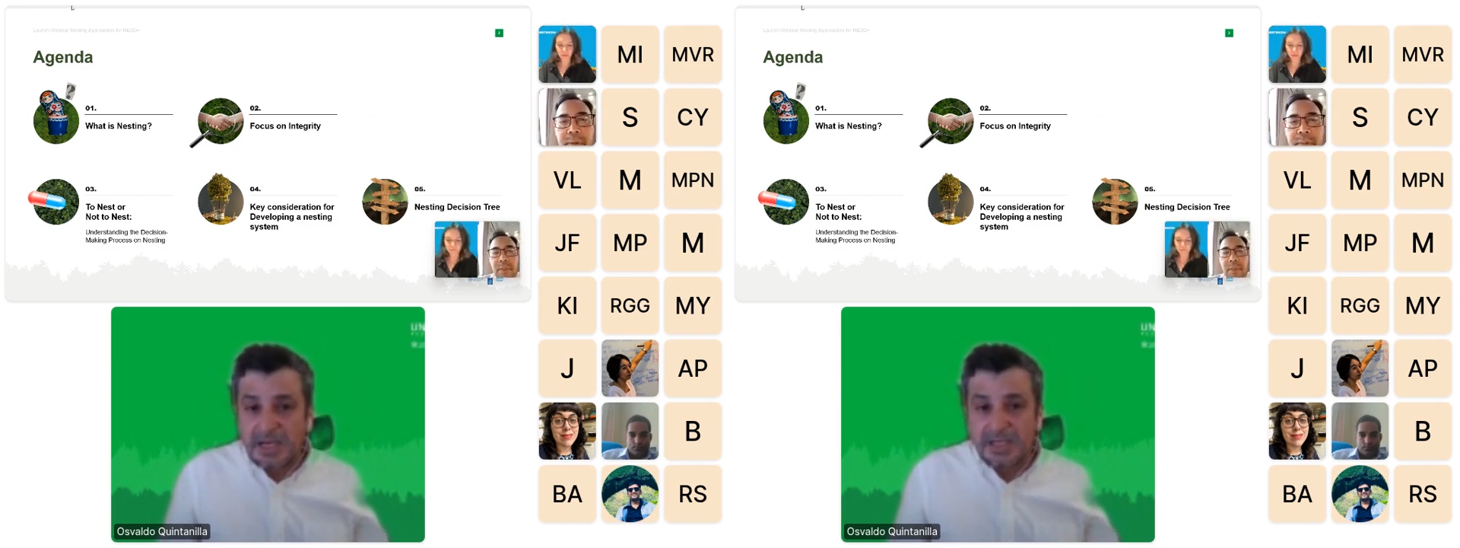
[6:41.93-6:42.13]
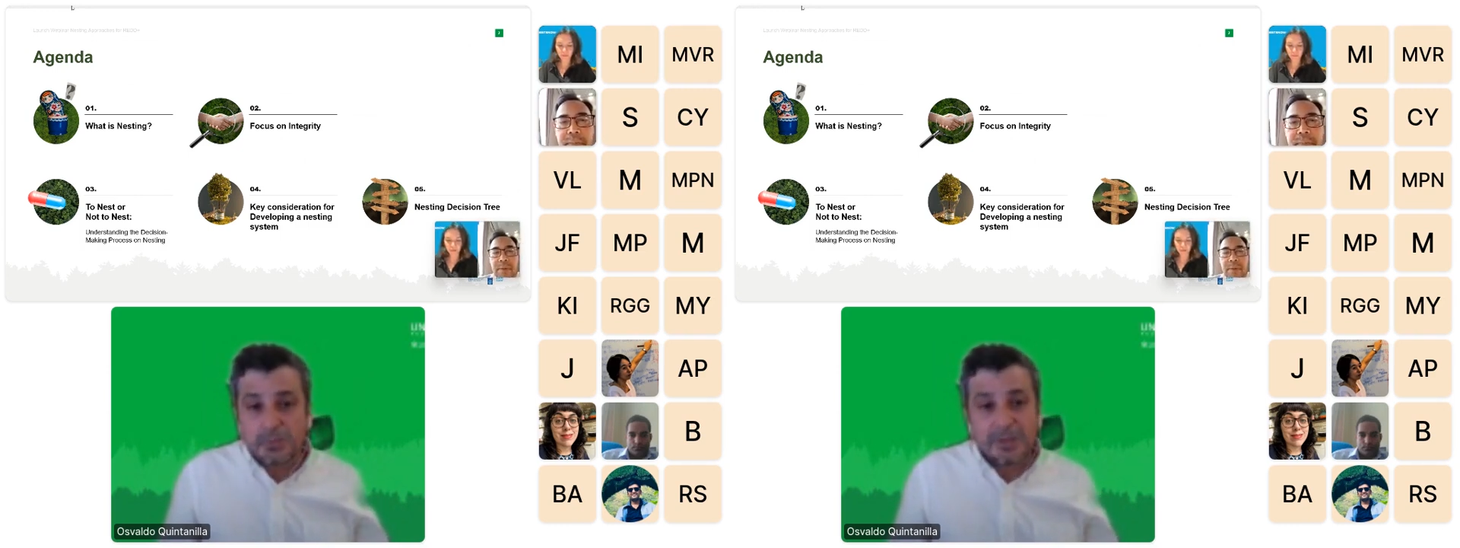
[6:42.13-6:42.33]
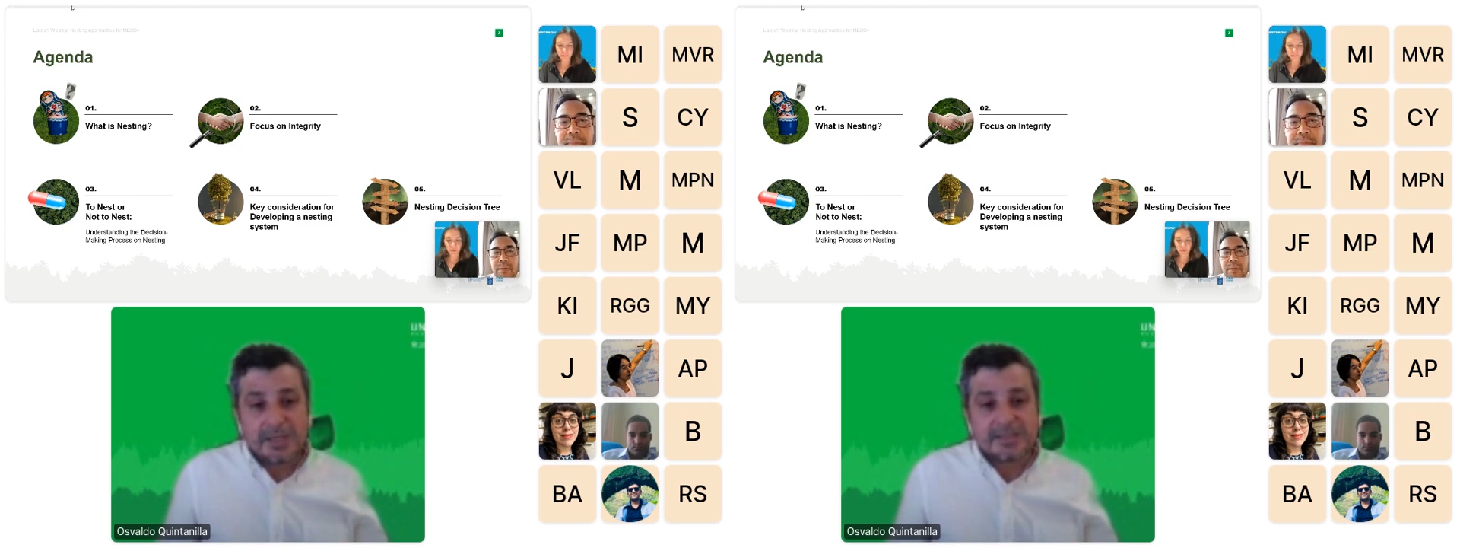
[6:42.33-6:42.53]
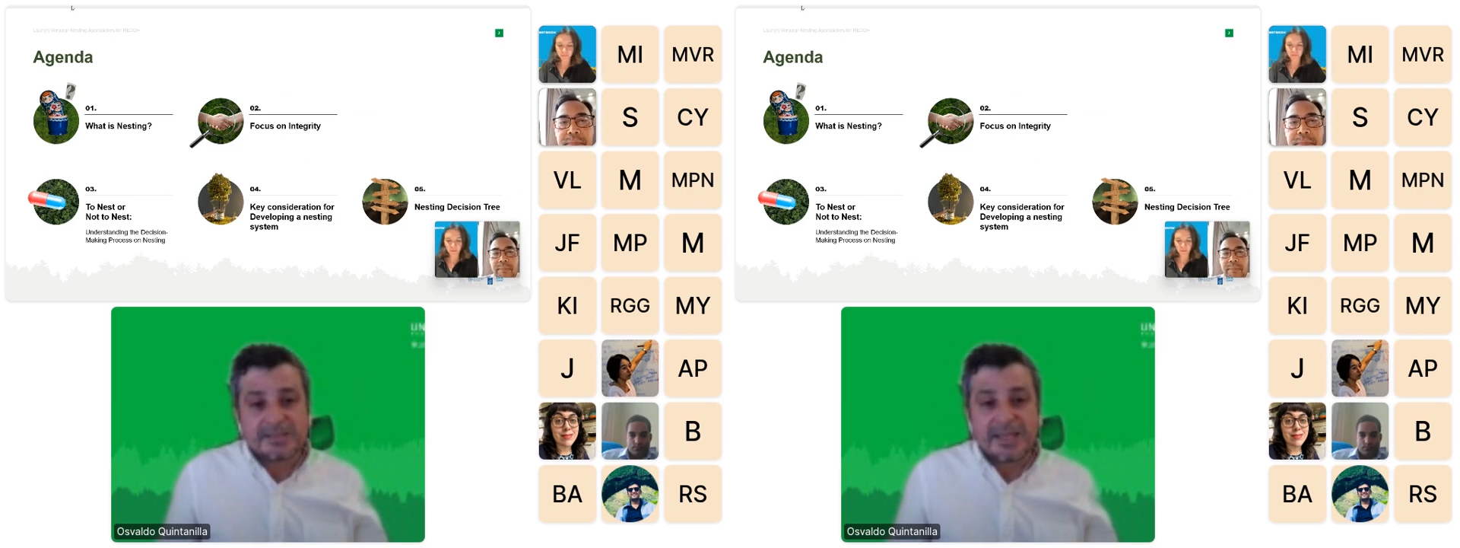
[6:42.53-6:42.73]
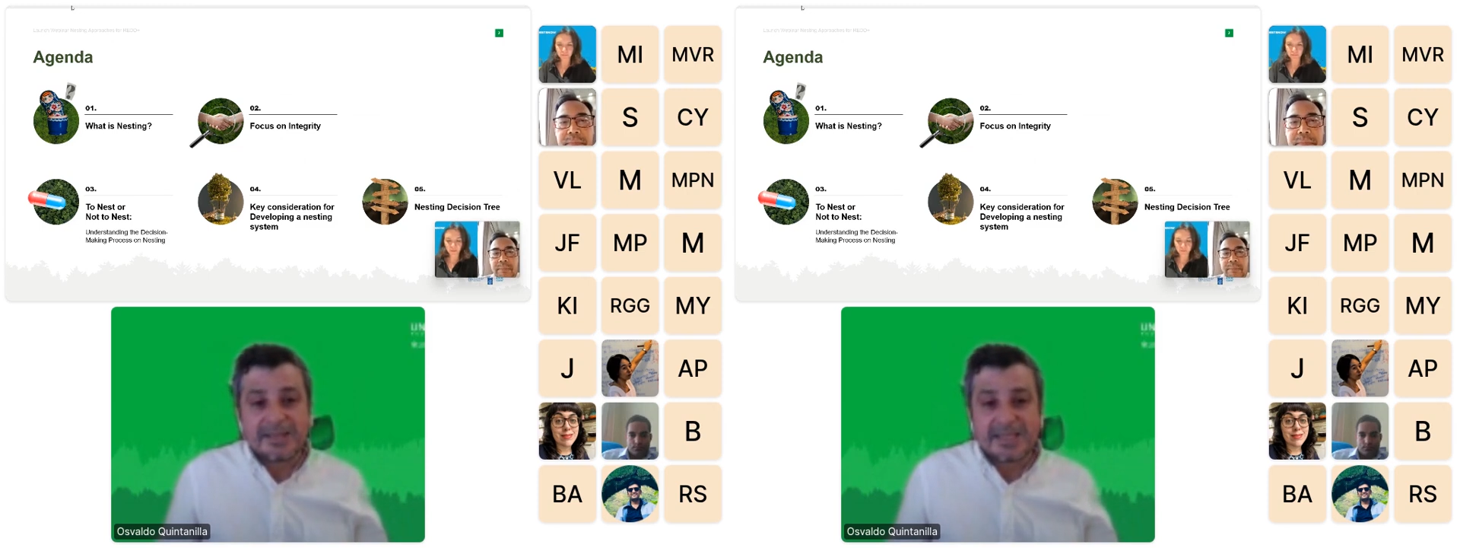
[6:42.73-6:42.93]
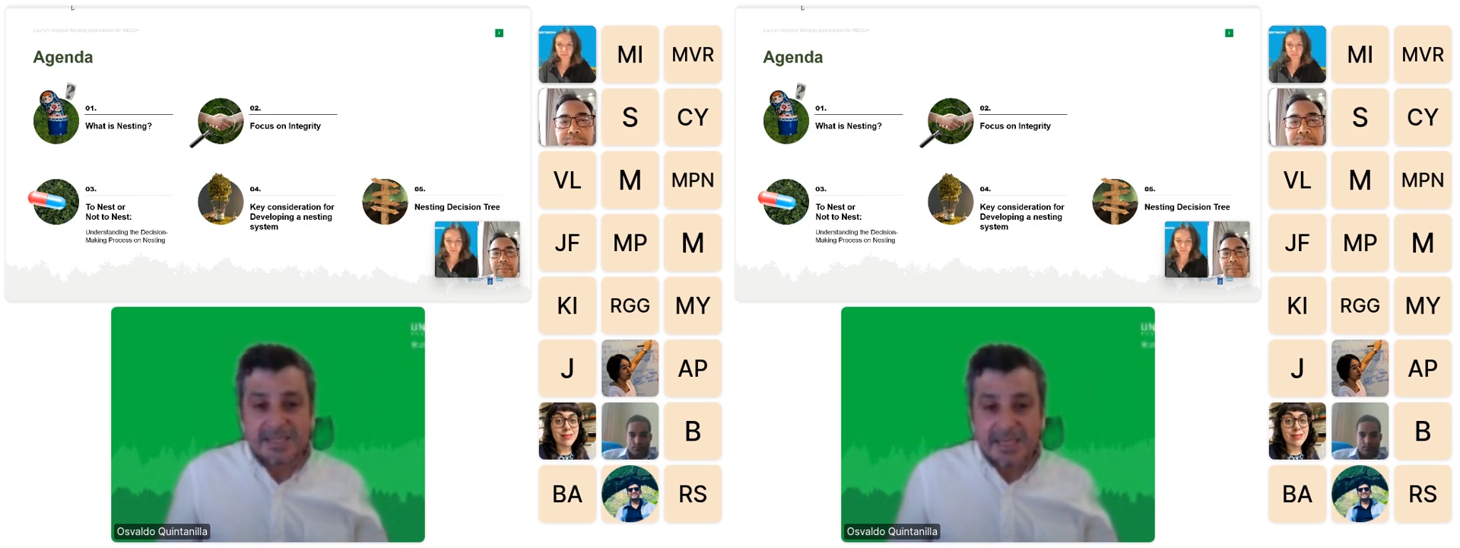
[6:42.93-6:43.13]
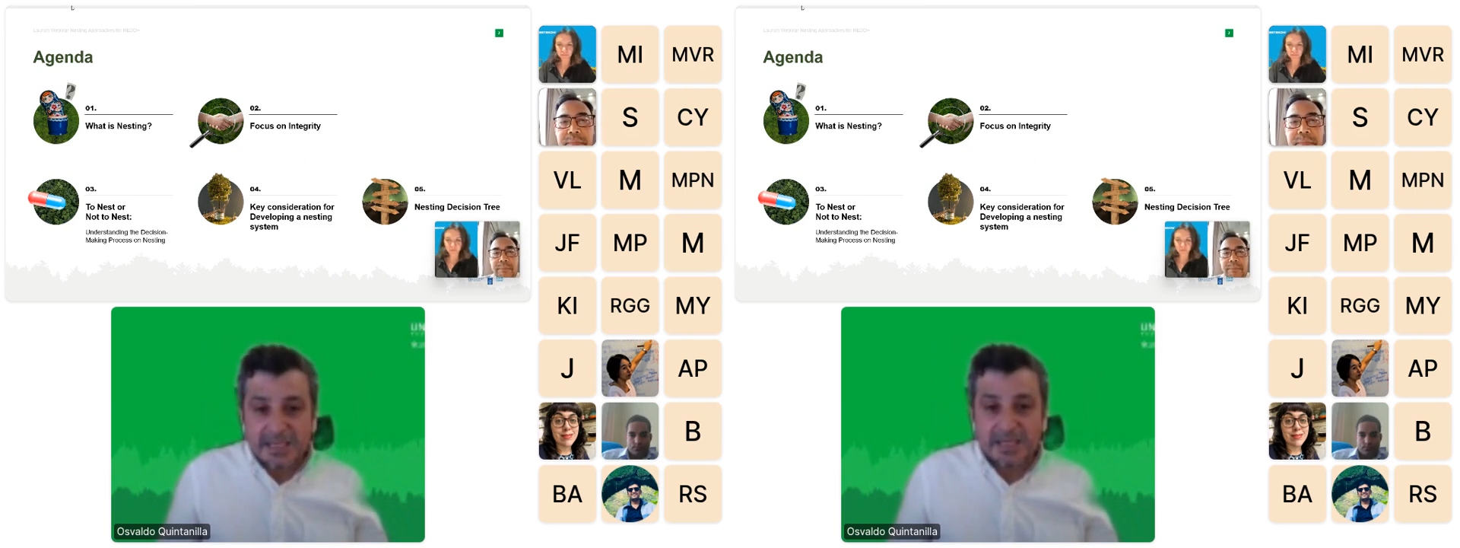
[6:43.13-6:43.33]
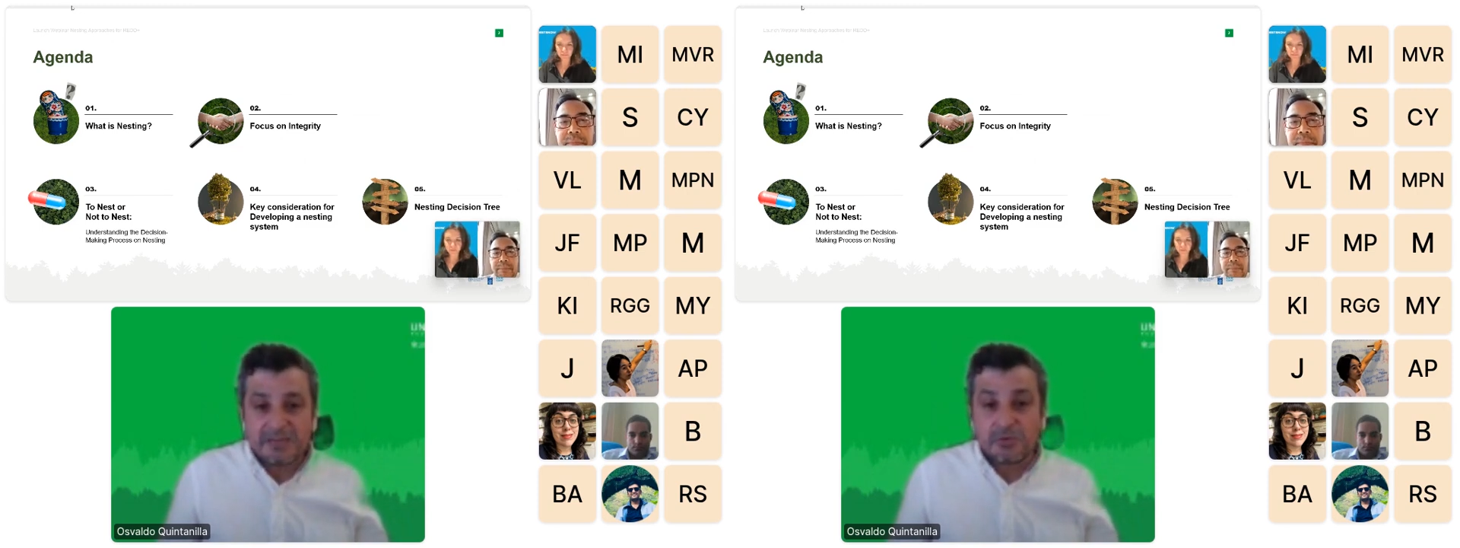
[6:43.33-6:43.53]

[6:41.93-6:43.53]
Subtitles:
as well as the technical